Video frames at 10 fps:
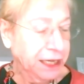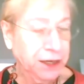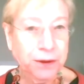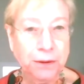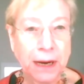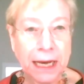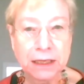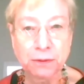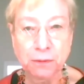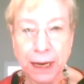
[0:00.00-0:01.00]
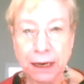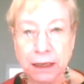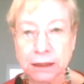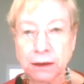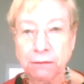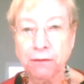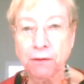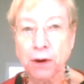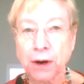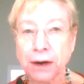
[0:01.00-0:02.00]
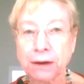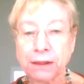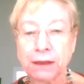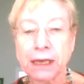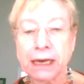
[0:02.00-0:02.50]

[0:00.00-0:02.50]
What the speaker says: you as well for,